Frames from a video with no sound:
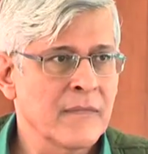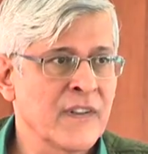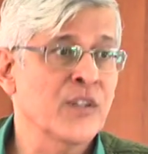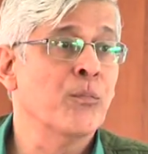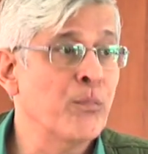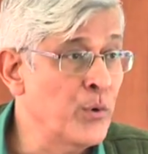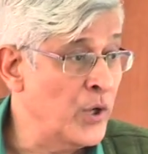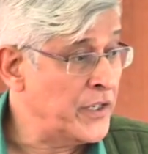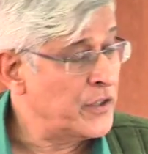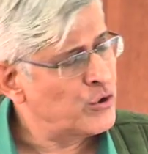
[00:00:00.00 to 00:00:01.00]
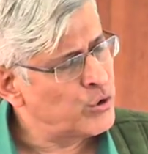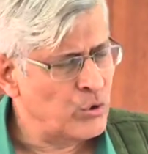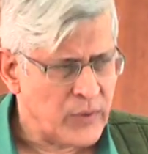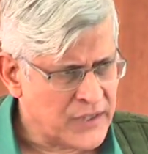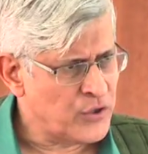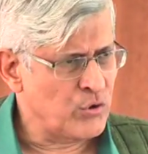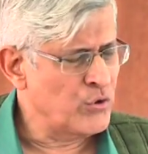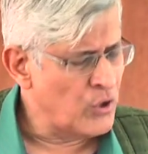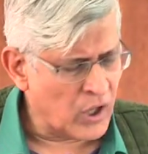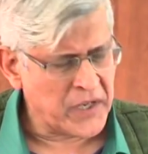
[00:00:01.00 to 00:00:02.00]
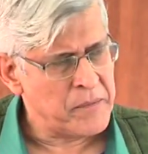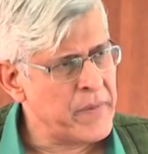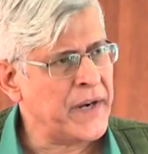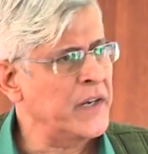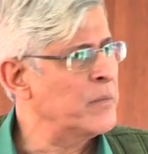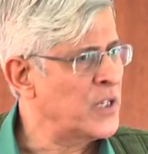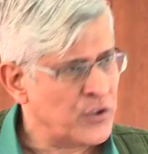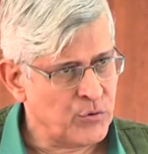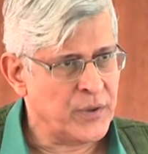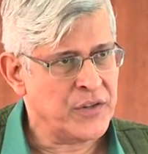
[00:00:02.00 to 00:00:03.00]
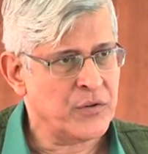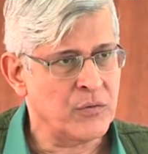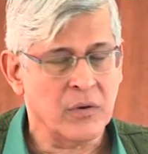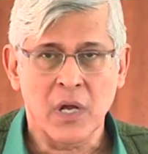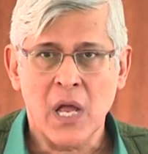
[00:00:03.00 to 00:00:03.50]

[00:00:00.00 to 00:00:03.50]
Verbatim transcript: with a bullet through and through, not embedded but through and through.